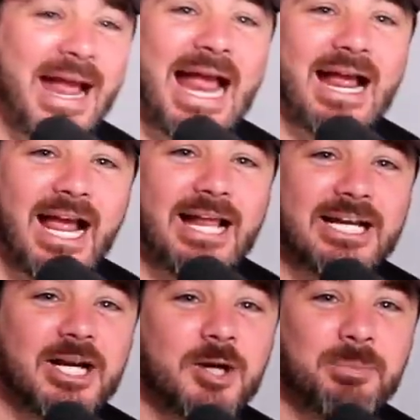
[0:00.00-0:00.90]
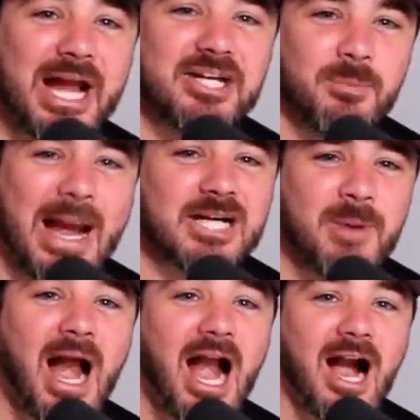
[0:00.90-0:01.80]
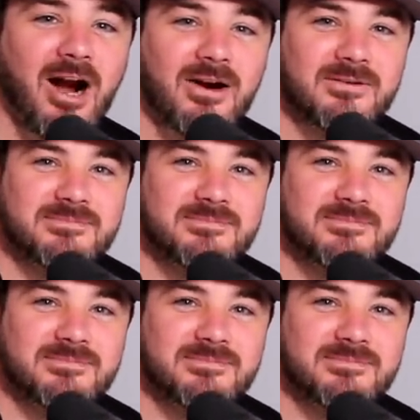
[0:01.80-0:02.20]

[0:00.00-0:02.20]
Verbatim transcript: Let's play some baseball.